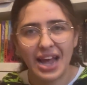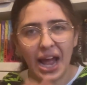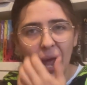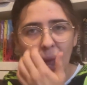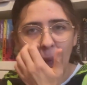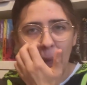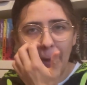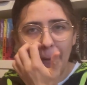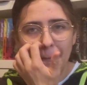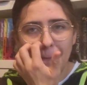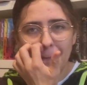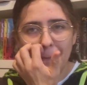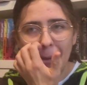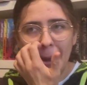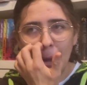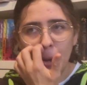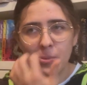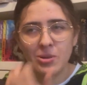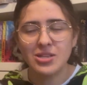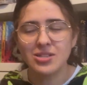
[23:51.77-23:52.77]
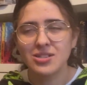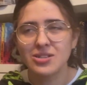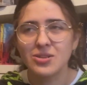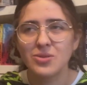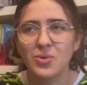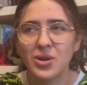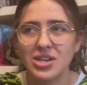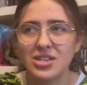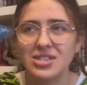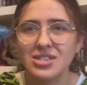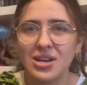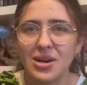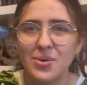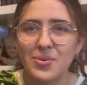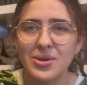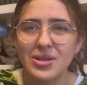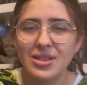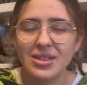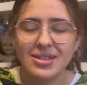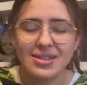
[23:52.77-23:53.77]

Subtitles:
I hope this is a good one to start with.